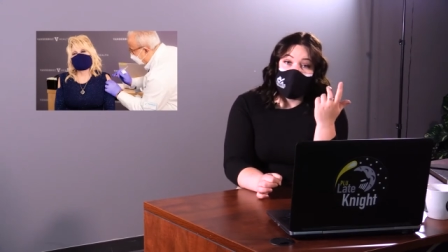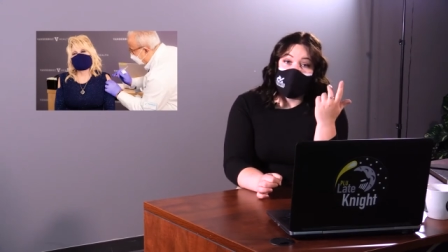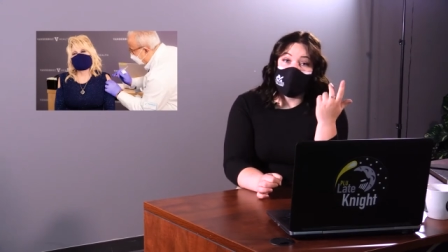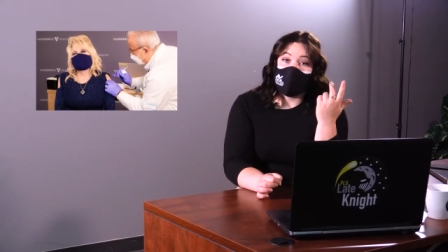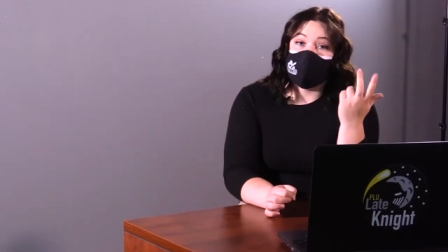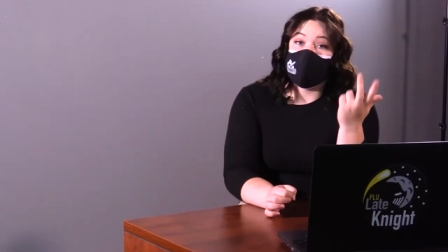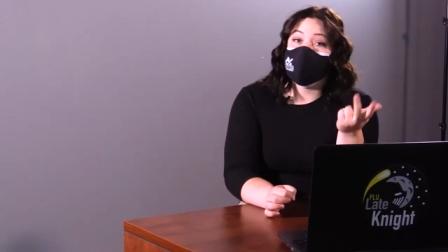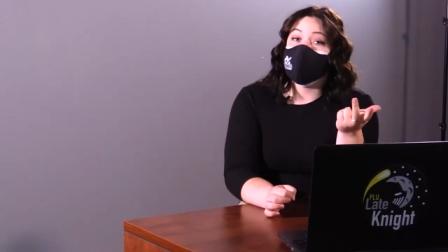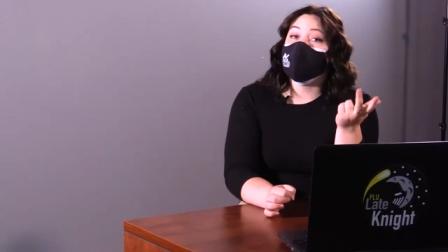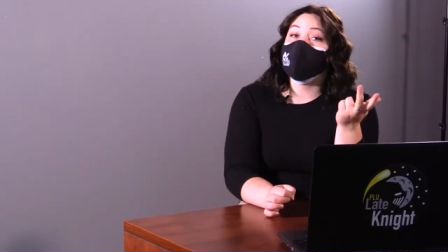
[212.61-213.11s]

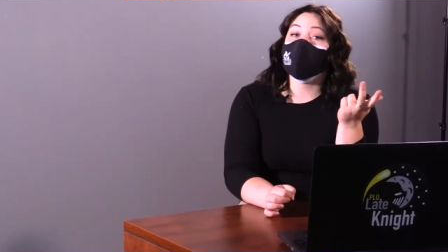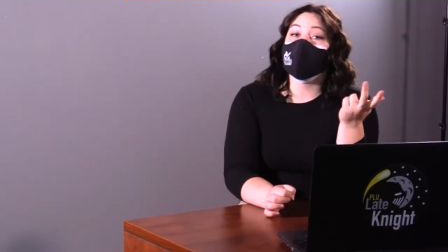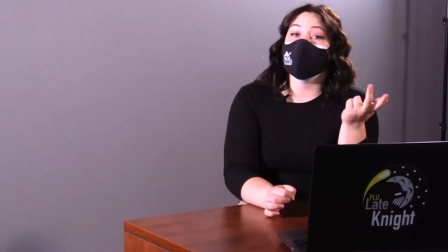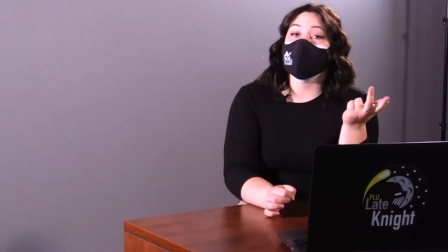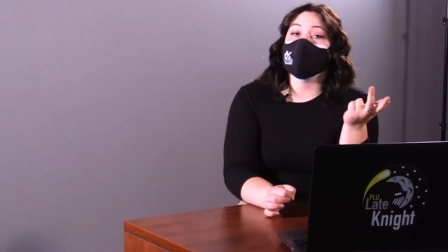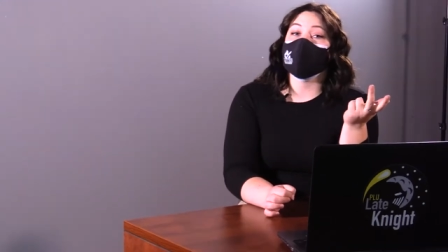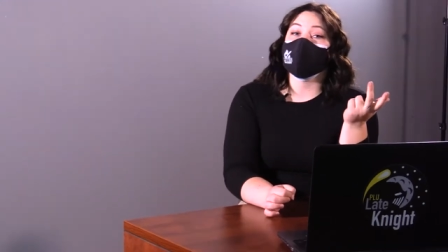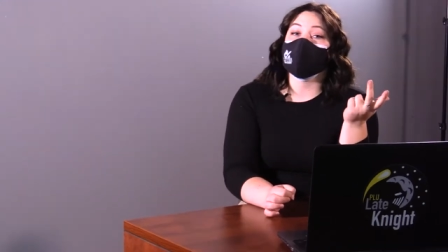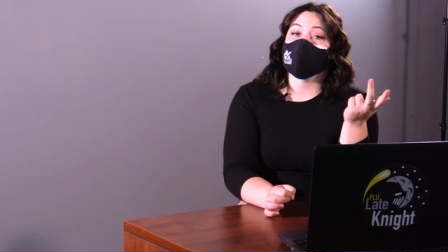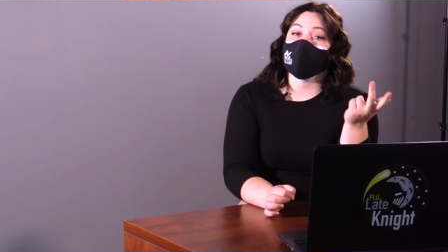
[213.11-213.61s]
and spoken
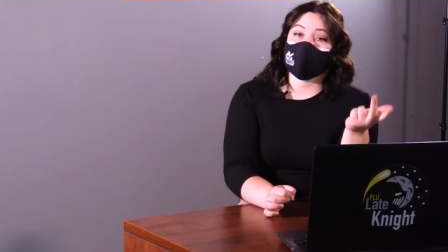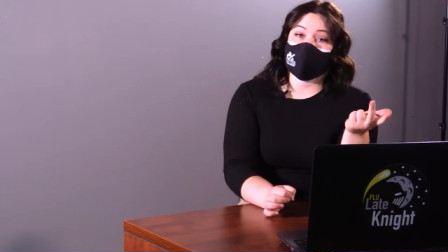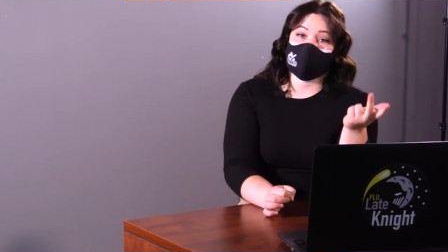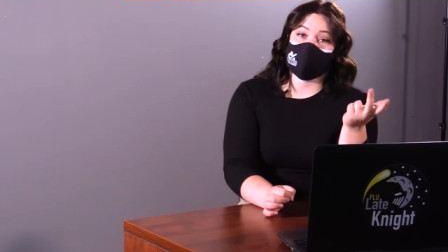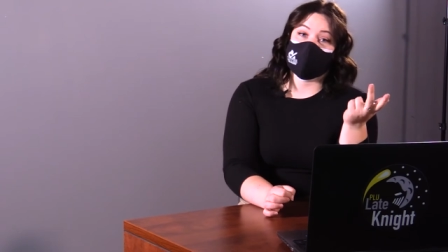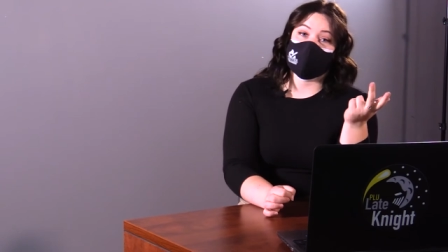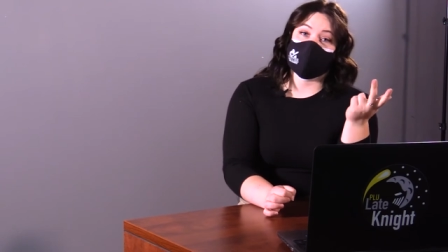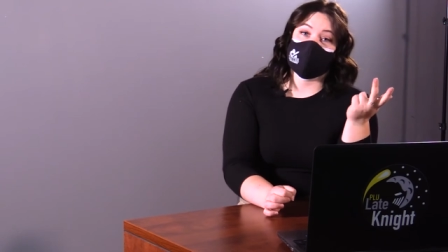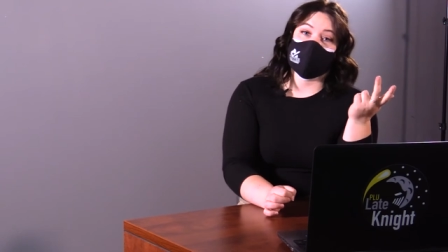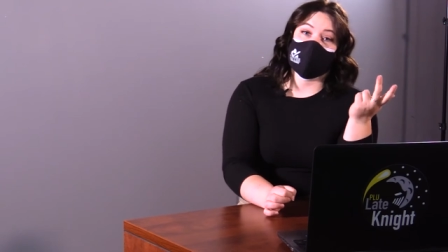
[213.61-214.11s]
out
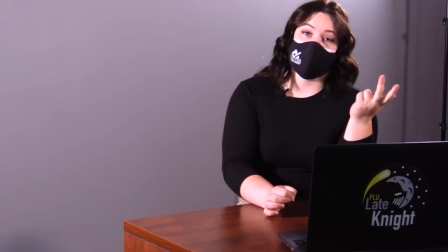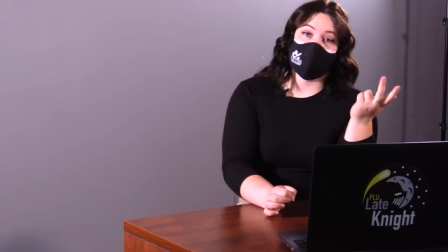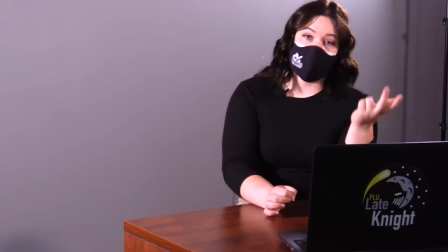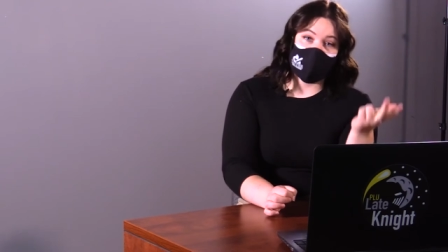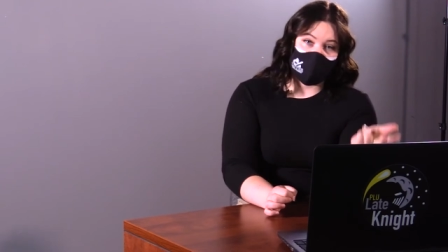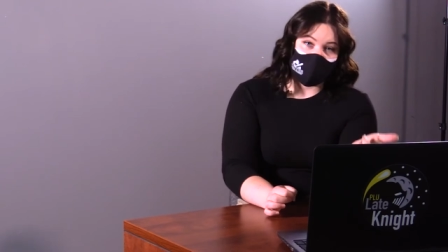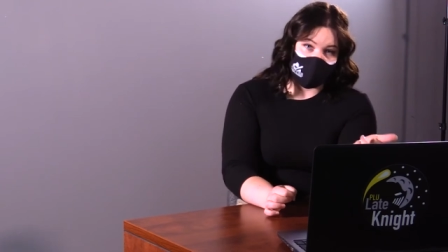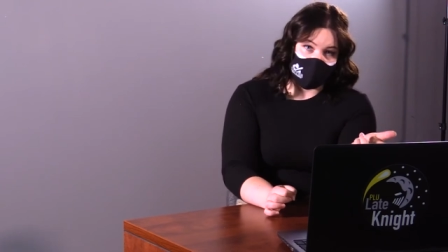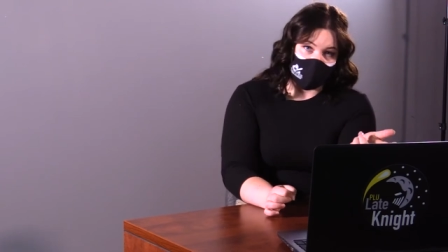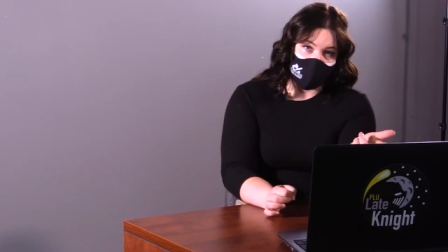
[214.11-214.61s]
against
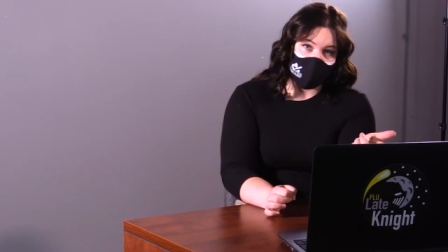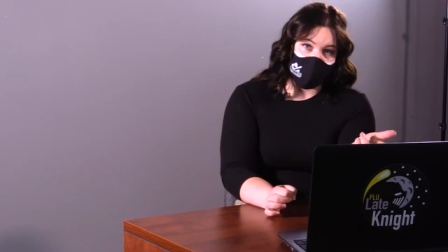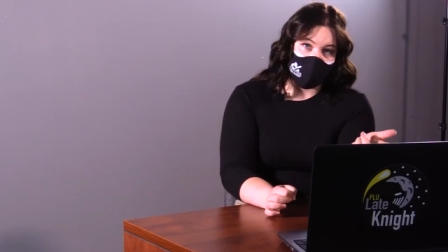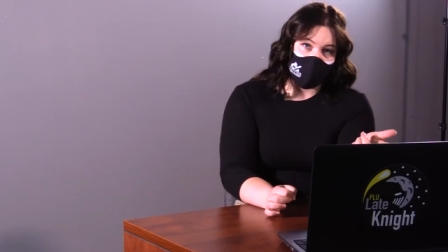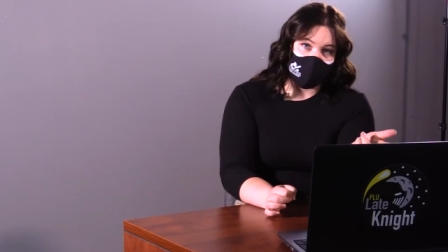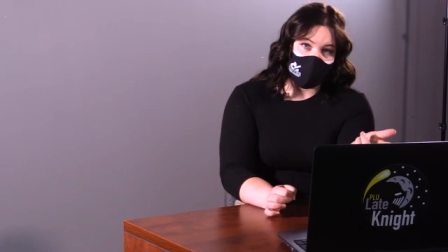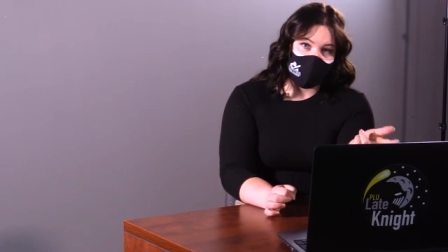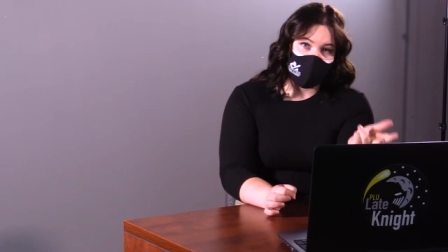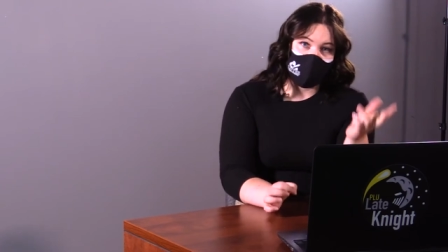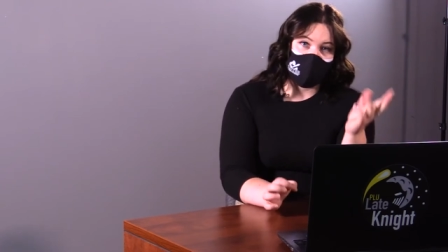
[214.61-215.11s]

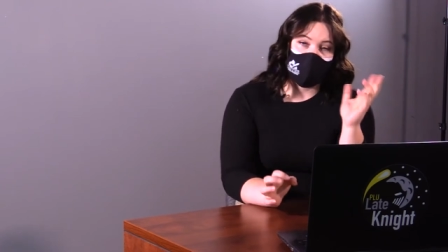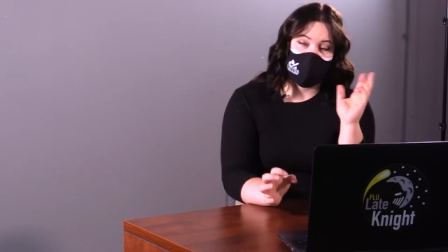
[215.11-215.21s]
homophobia.